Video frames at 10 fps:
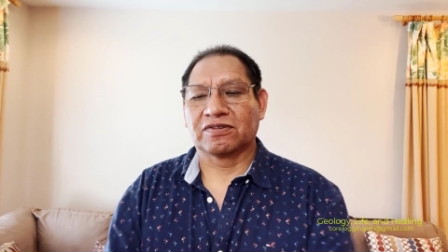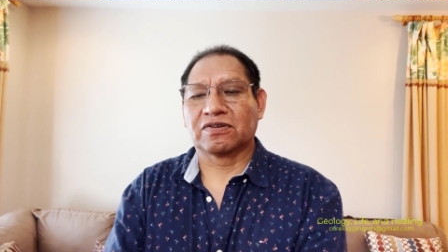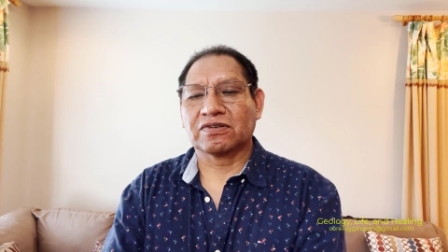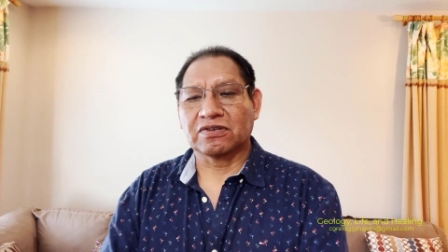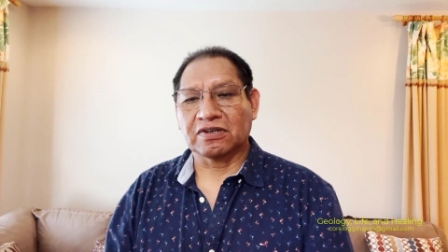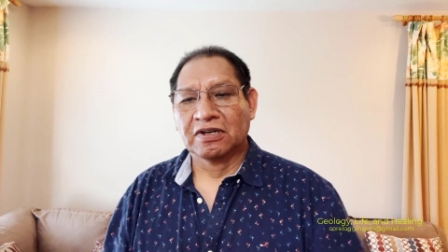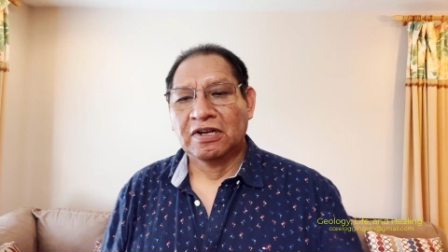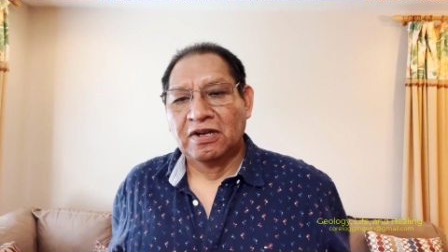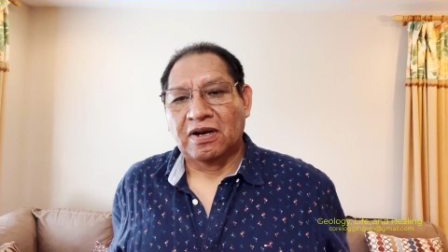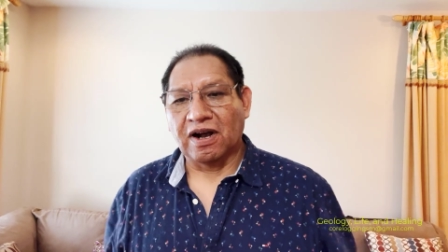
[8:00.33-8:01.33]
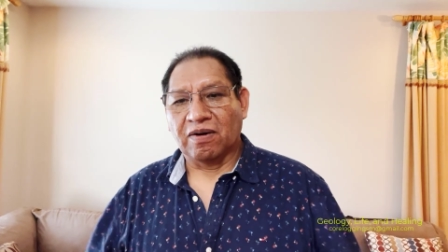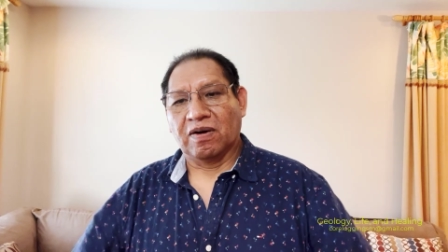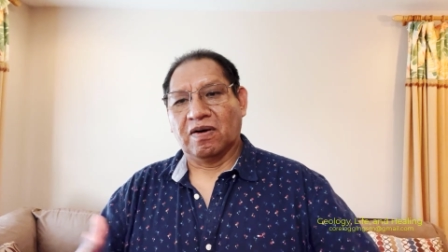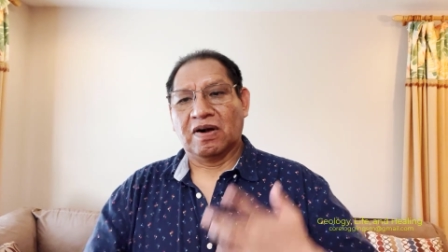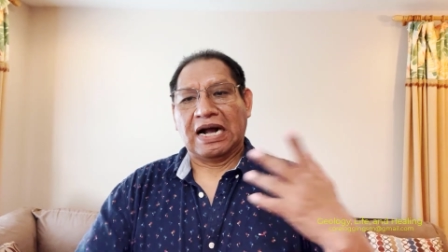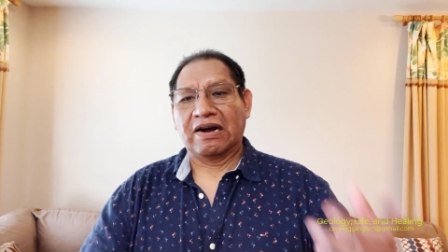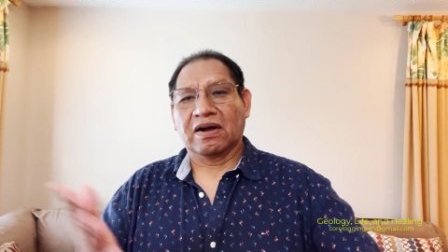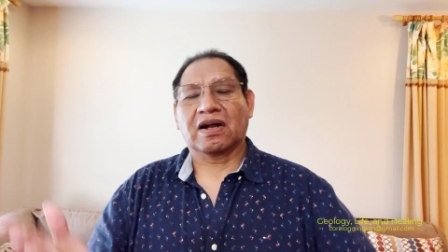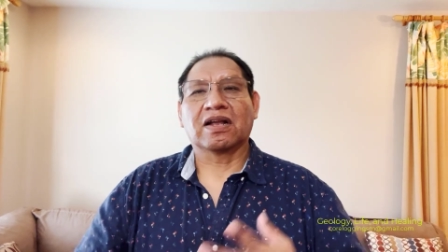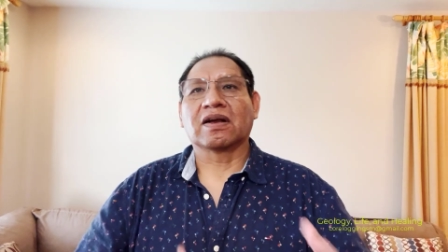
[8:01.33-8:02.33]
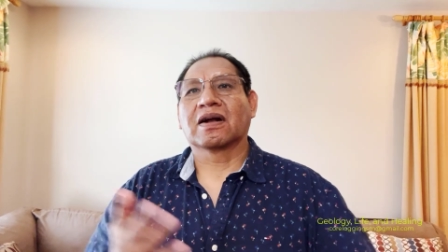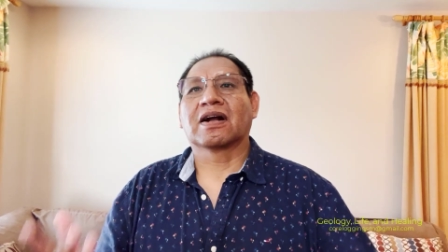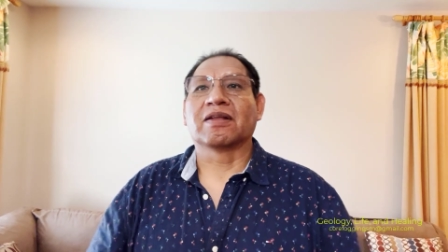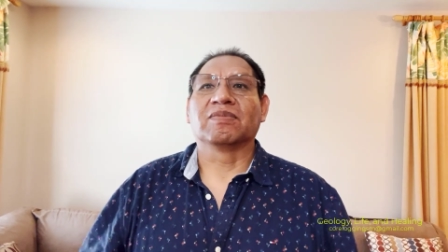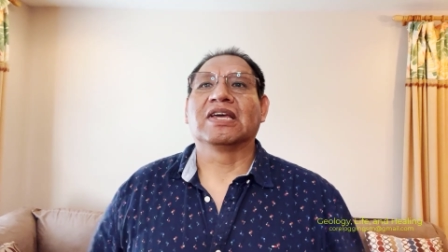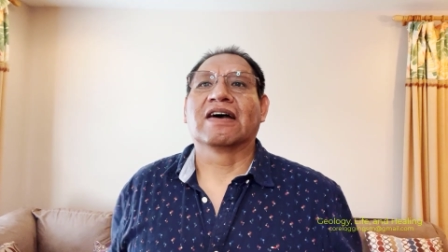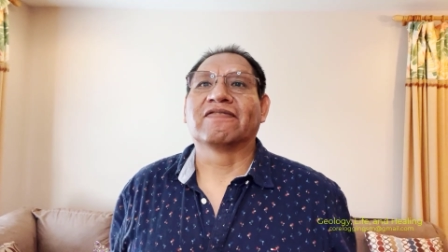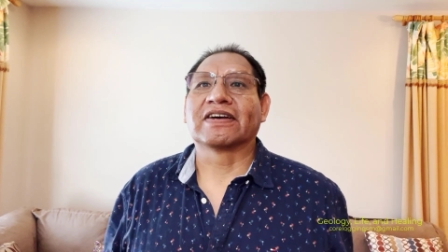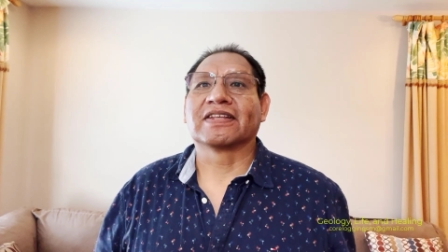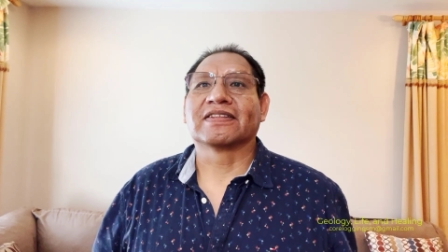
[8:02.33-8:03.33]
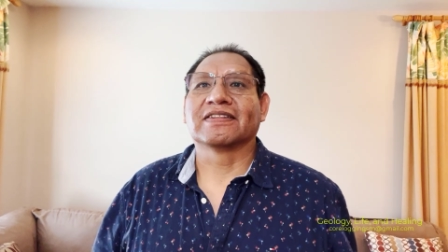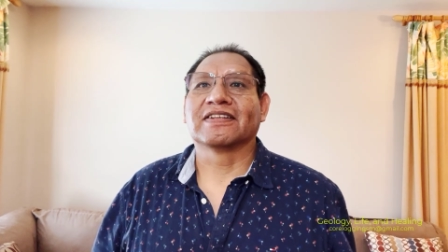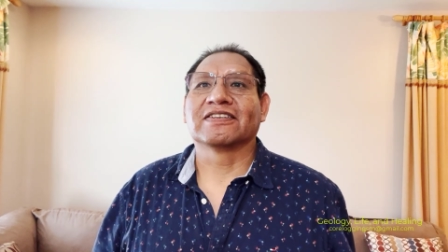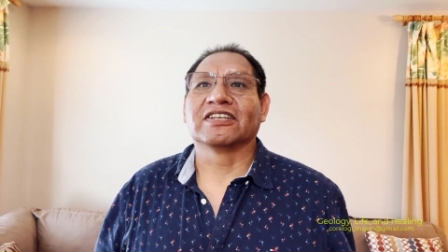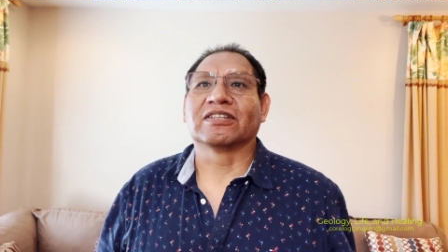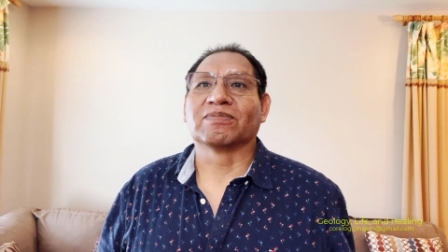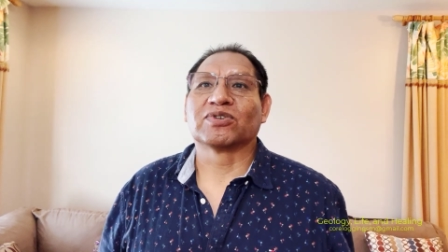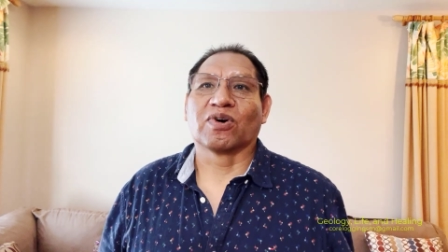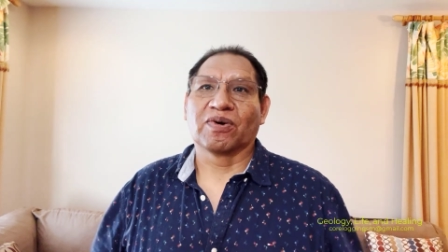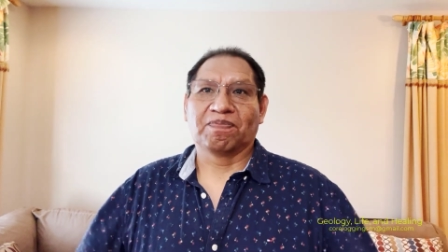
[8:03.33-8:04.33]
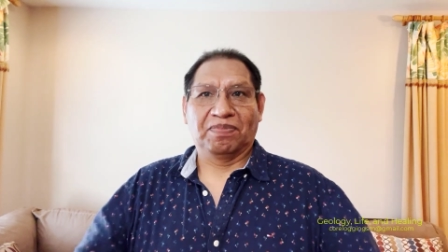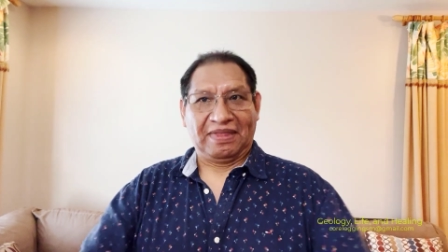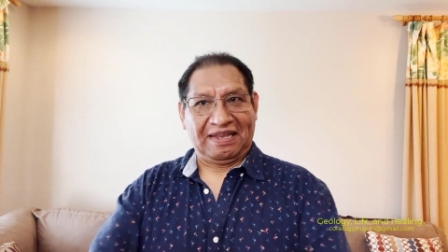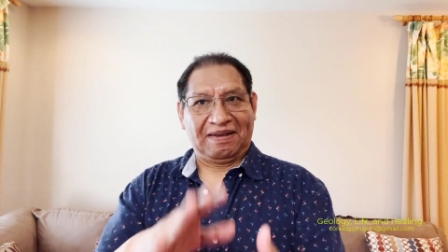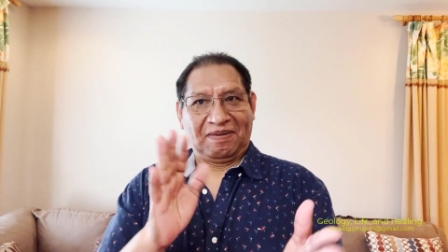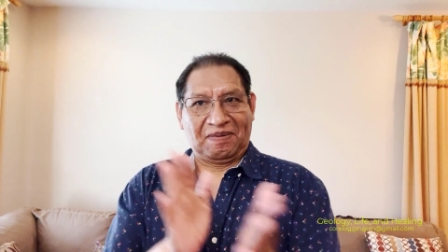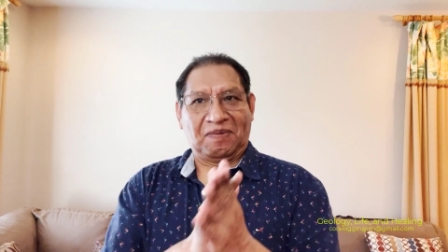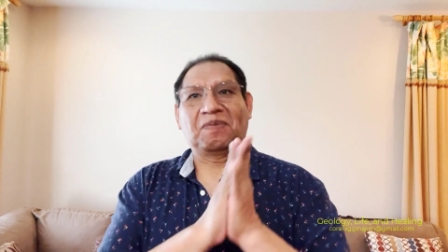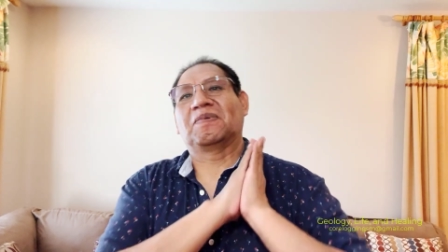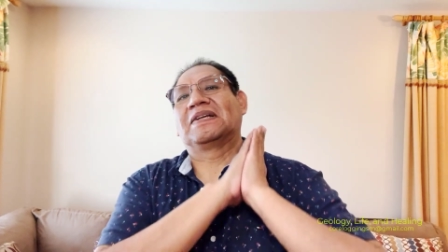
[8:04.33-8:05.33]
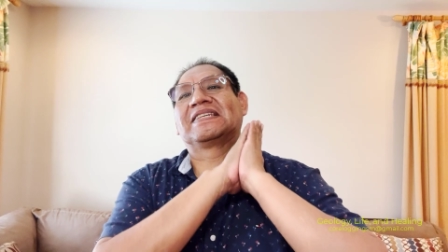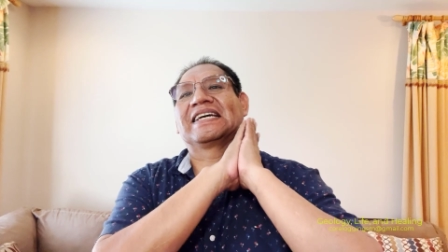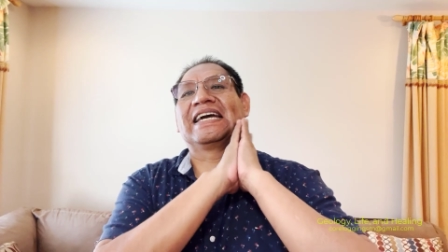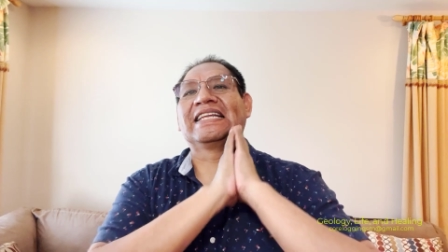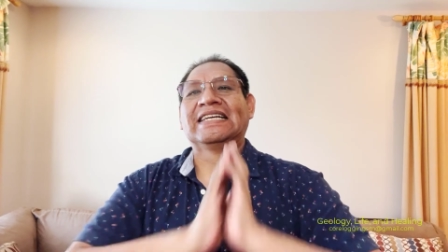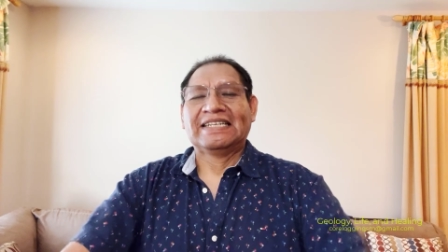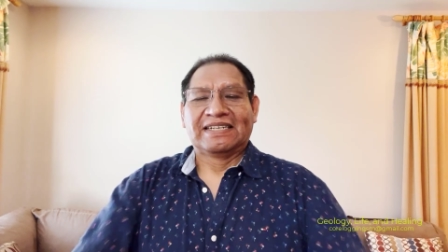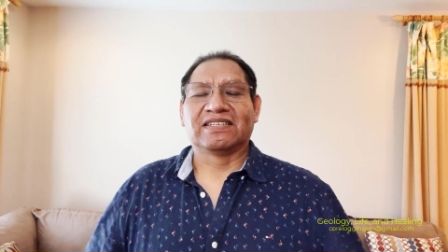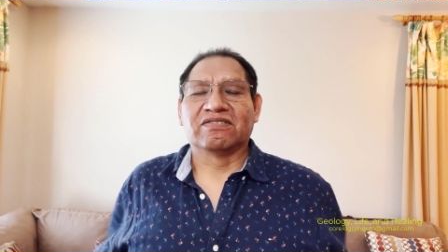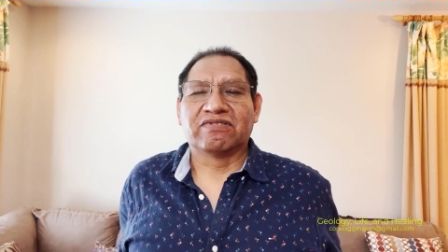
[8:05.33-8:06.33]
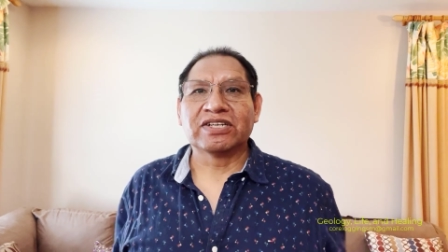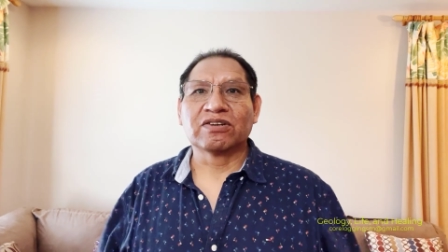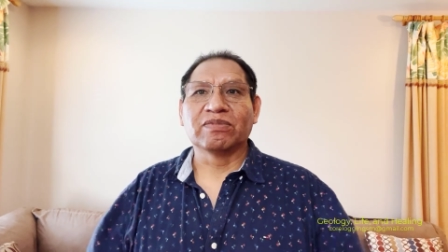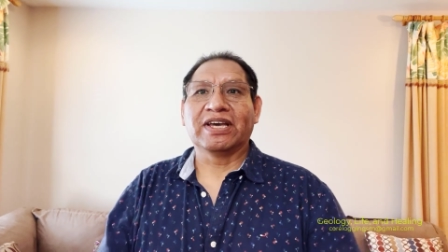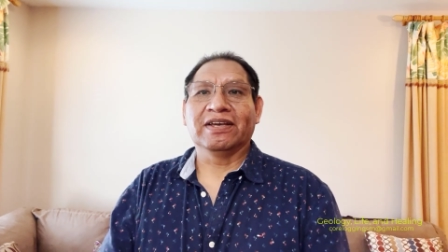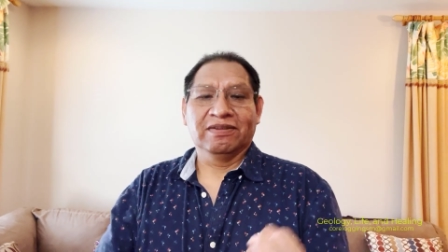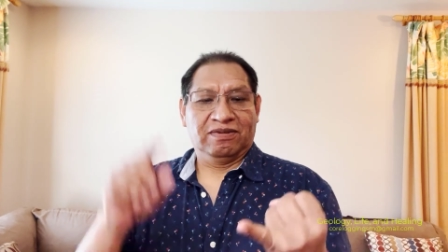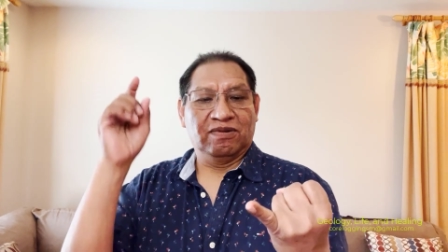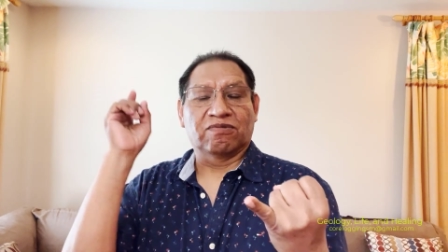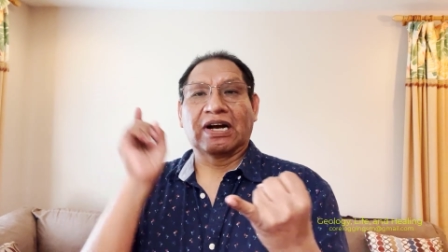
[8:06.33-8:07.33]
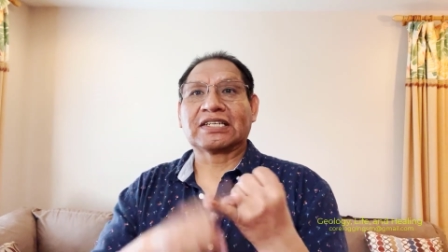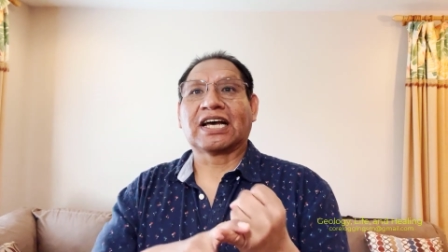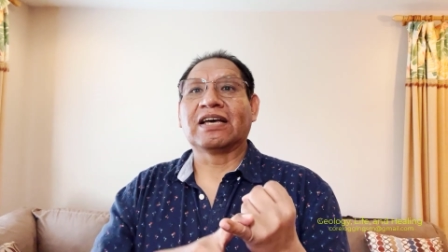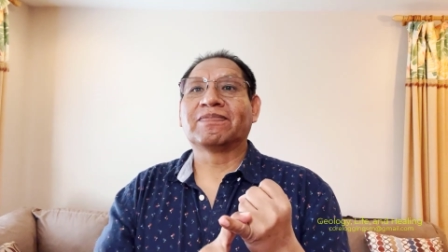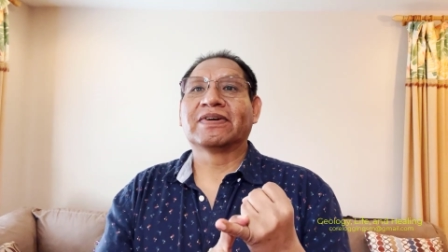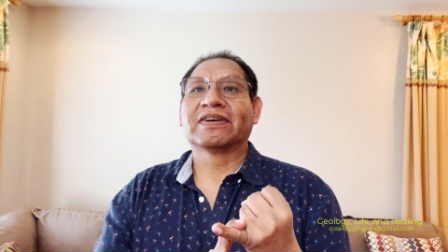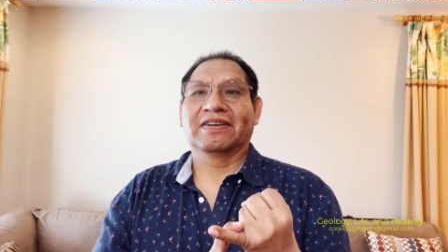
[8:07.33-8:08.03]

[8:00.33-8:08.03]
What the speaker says: structure, how can be affected in the system. So once again, it's a resume, the rock type,